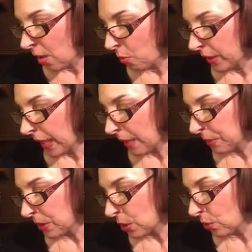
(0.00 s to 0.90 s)
What
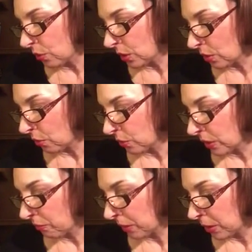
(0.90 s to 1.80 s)
happens to the
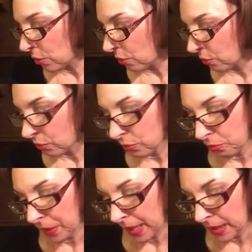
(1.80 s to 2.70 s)
souls of my children who
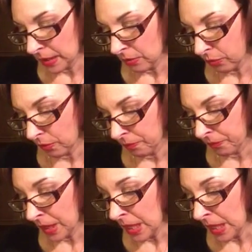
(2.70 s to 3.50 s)
pass from